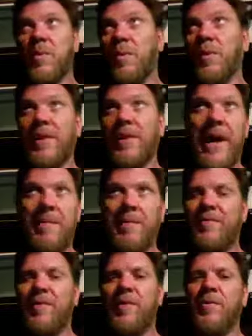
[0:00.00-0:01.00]
really happened,
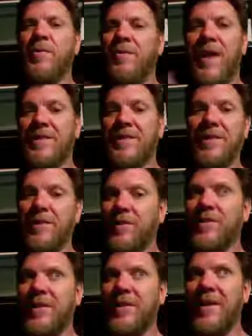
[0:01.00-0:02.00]
if you have actually
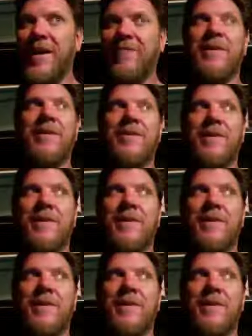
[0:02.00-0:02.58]
looked at the evidence and